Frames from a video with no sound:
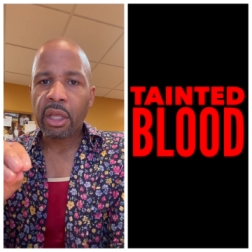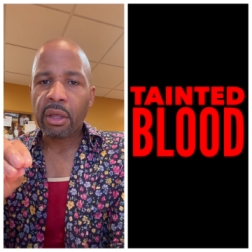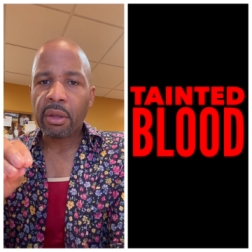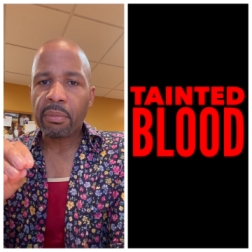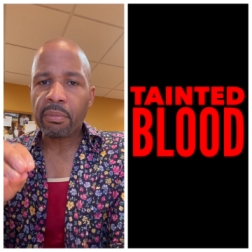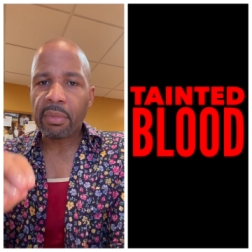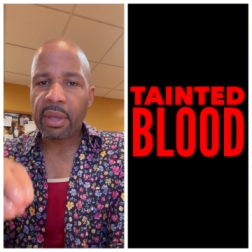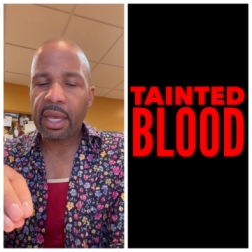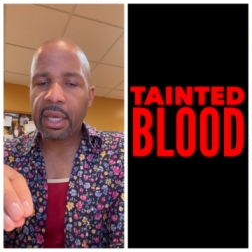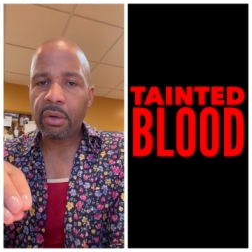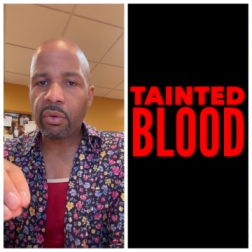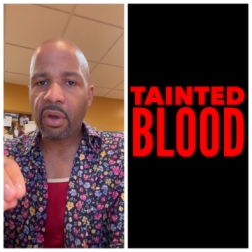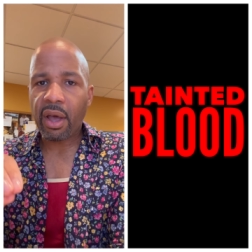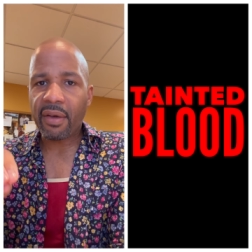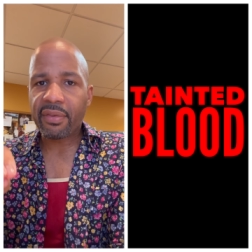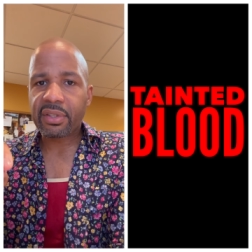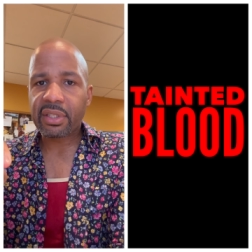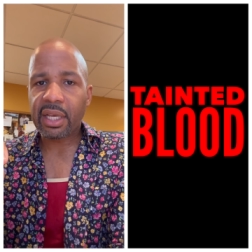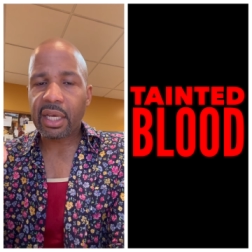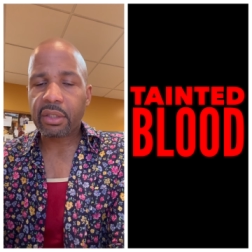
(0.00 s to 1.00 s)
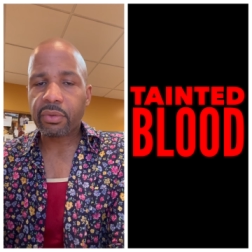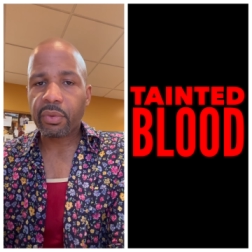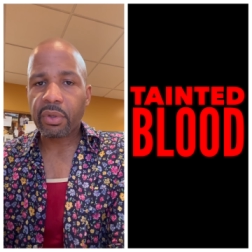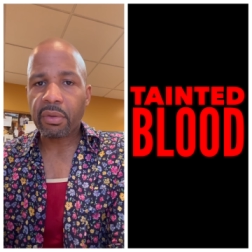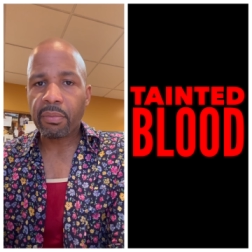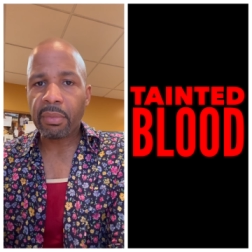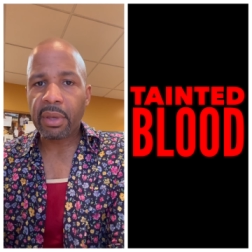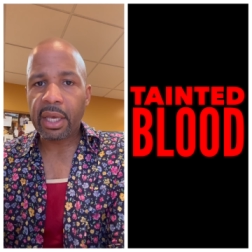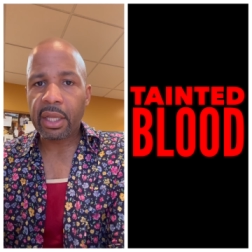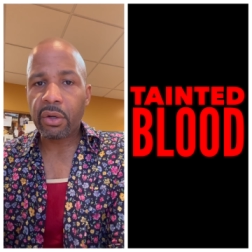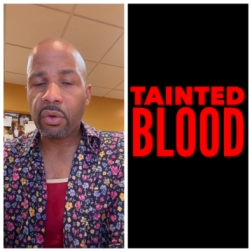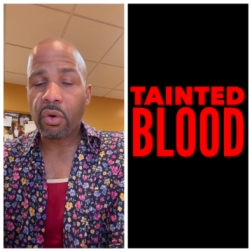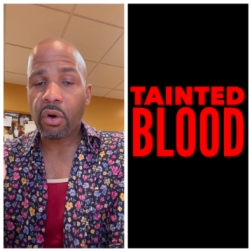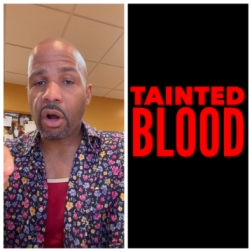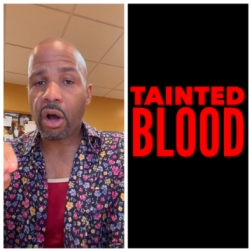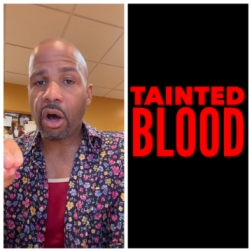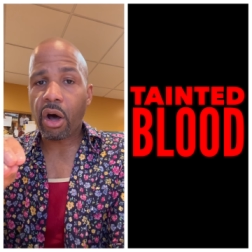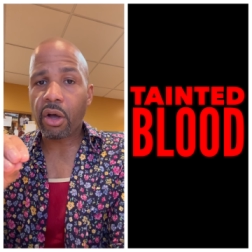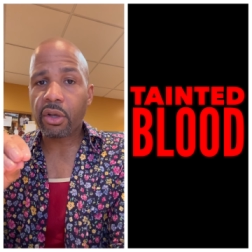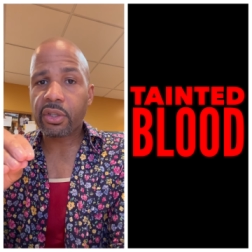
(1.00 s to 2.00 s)
men who have sex with men who
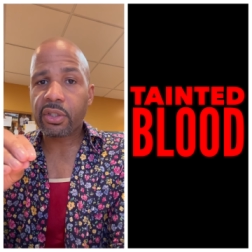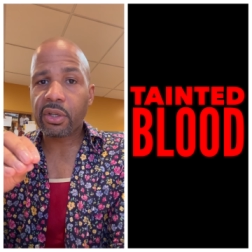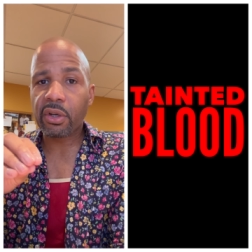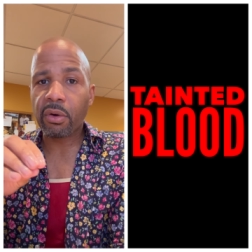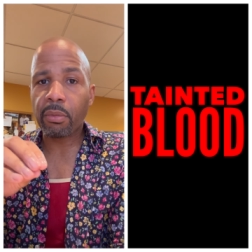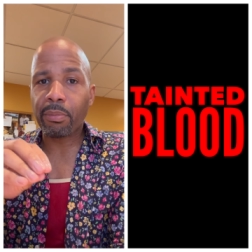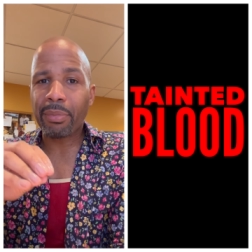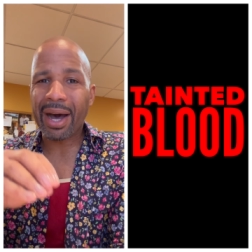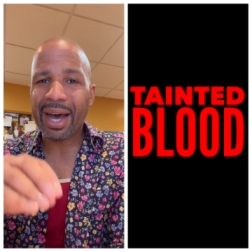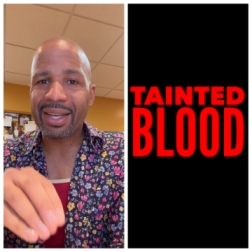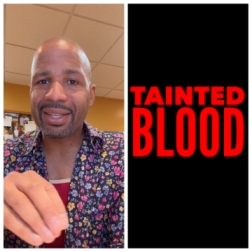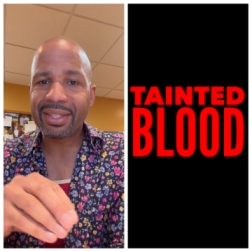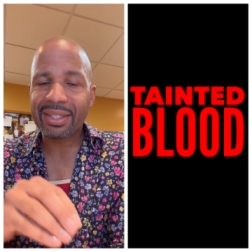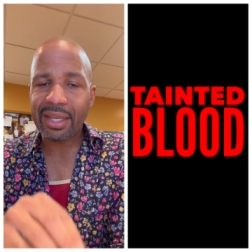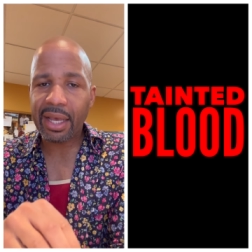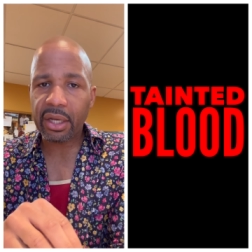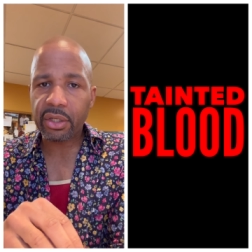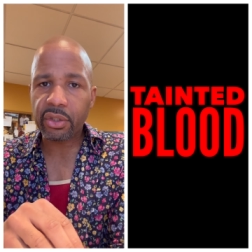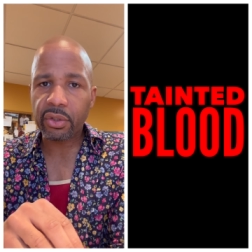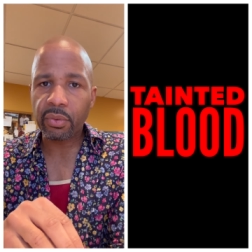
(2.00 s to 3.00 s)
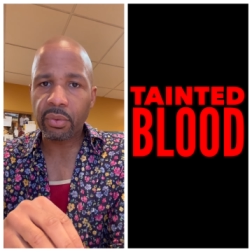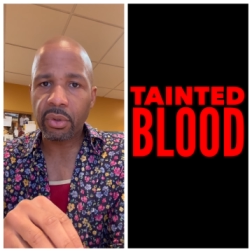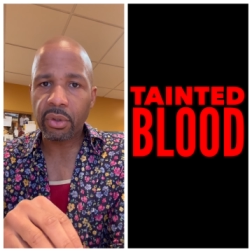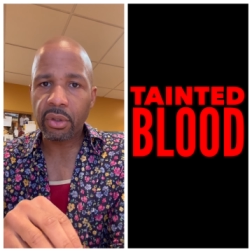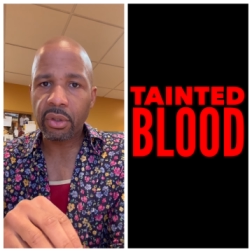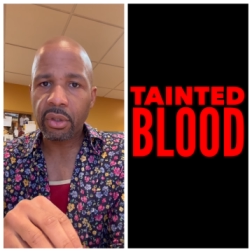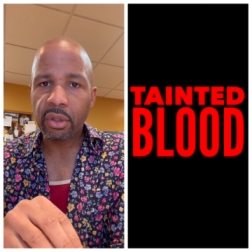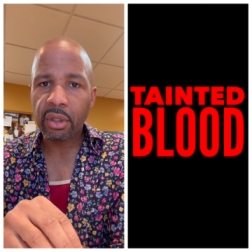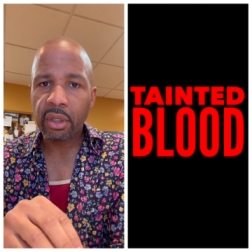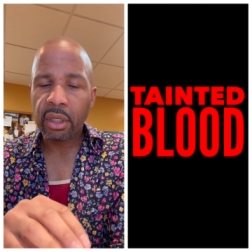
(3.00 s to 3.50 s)
are also bisexual,